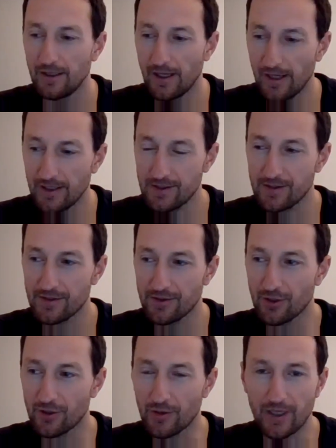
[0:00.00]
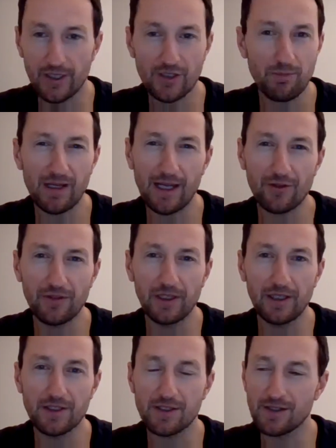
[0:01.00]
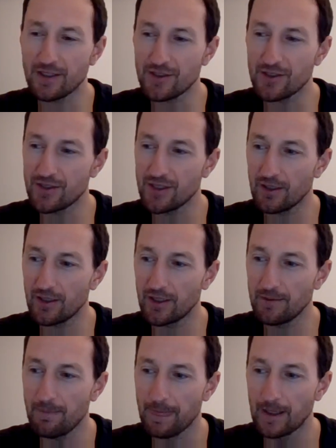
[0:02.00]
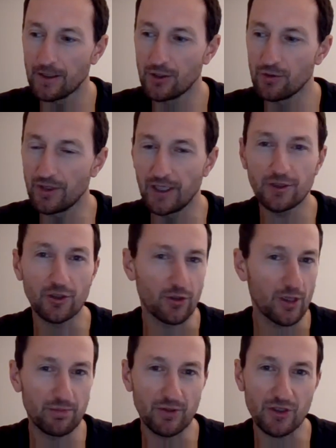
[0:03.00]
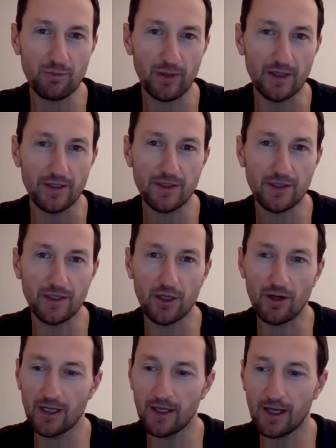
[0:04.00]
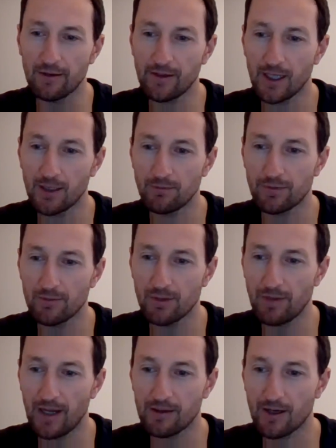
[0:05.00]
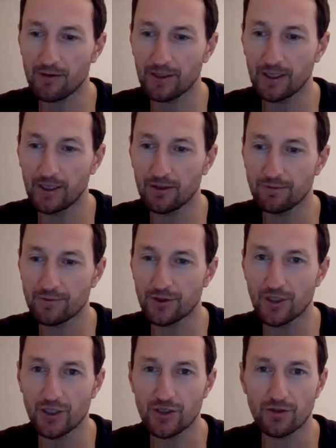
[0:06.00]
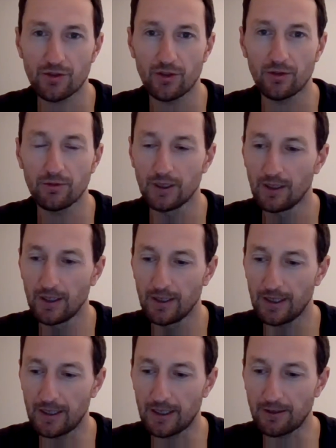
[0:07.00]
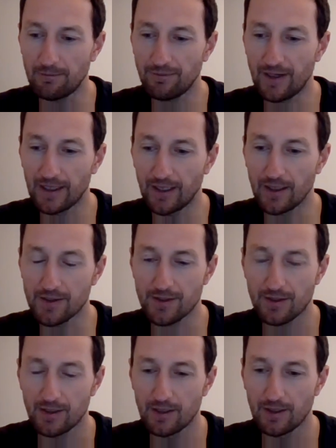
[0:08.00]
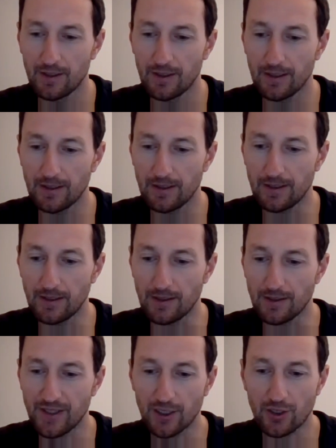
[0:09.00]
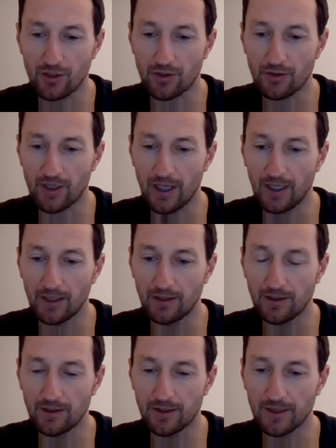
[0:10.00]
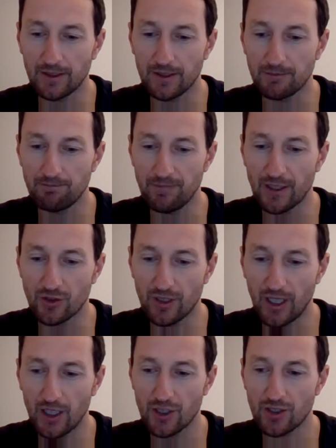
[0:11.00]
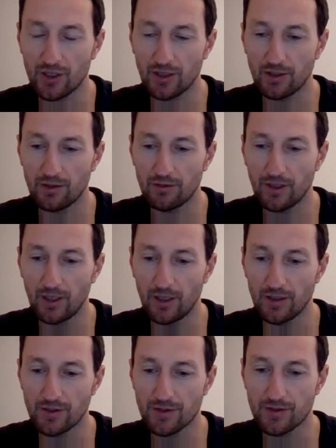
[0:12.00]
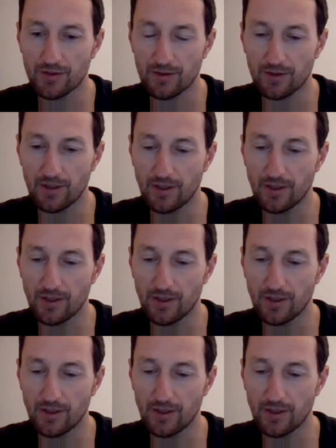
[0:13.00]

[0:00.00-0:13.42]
Yes, there is, but I don't think it's necessarily unique to crypto space. I come from the background, again, of traditional finance sector, and education is